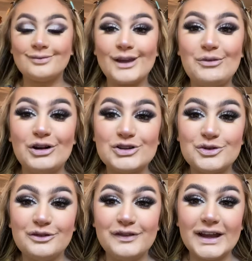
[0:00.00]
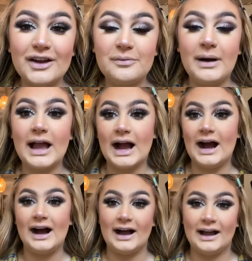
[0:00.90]
What do you all think of my
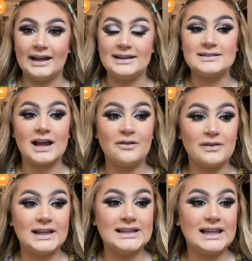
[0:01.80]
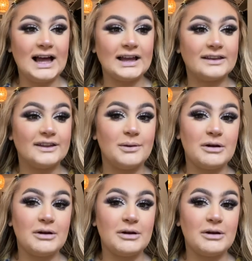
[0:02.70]
eyes? I really like them.